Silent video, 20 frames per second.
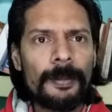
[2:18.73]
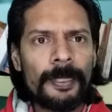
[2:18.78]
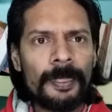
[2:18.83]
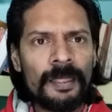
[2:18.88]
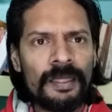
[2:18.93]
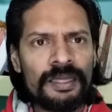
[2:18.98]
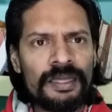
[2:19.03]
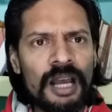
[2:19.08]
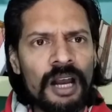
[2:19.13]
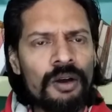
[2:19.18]

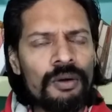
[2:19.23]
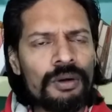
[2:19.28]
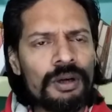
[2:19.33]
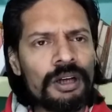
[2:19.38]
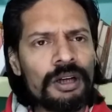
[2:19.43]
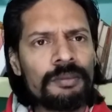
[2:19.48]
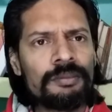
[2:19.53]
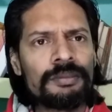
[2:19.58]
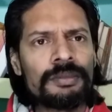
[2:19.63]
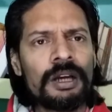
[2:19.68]
now
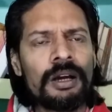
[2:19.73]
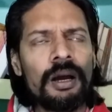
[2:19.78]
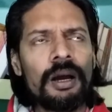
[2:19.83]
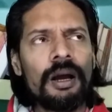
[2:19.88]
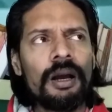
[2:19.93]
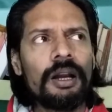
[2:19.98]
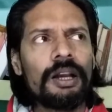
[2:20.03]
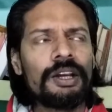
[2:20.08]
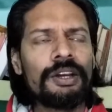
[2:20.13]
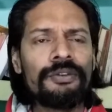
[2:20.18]
come
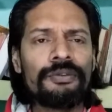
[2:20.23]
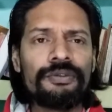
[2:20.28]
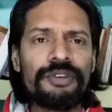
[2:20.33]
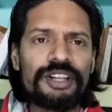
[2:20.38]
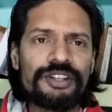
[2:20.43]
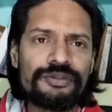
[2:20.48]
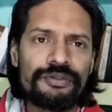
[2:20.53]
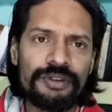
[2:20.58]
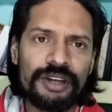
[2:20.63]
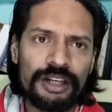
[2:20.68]
in
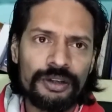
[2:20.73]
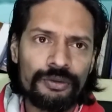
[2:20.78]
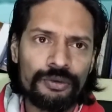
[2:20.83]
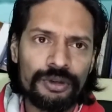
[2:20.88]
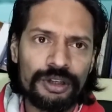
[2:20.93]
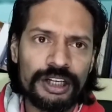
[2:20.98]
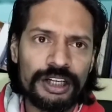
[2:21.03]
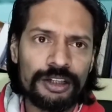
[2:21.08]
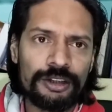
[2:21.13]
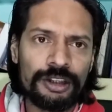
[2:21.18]
which way to
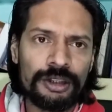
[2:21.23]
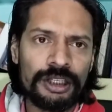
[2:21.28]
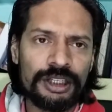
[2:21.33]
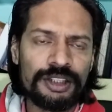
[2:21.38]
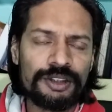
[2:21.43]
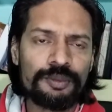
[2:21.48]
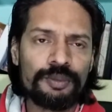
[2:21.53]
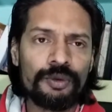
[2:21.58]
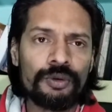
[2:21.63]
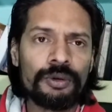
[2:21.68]
read this
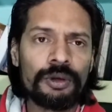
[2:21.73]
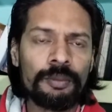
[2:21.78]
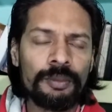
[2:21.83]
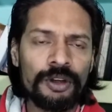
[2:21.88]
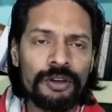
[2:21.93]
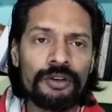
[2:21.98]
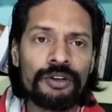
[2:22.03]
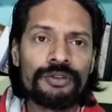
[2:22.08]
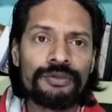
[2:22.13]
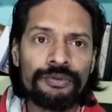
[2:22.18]
book,
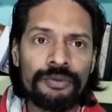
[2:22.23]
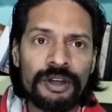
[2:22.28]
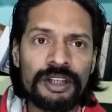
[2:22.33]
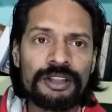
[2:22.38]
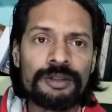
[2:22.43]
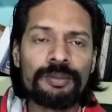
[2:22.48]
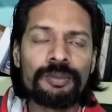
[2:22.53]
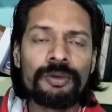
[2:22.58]
because first